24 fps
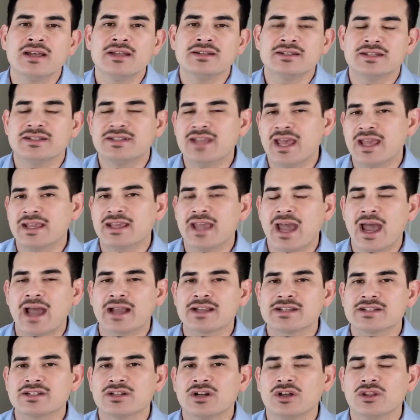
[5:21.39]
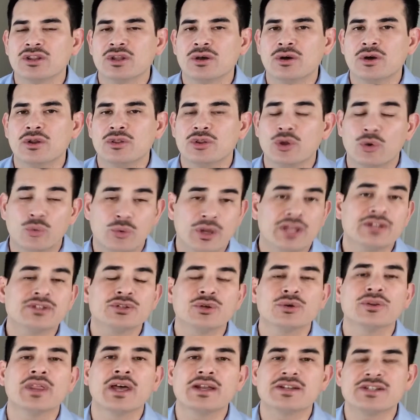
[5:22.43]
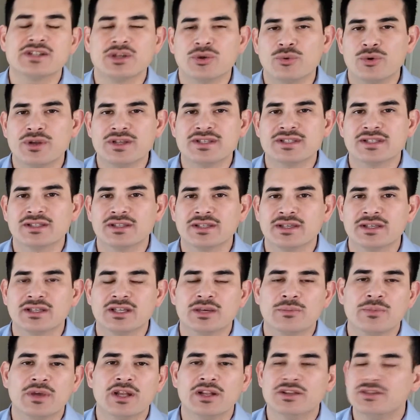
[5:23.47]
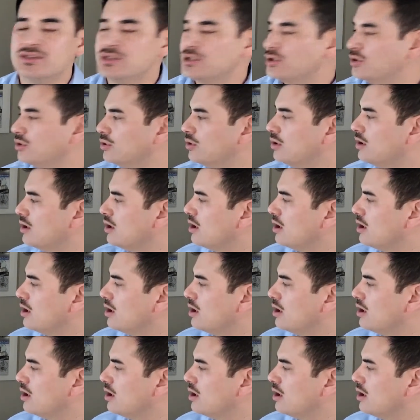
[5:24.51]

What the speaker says: to take action on the rental that she recently committed to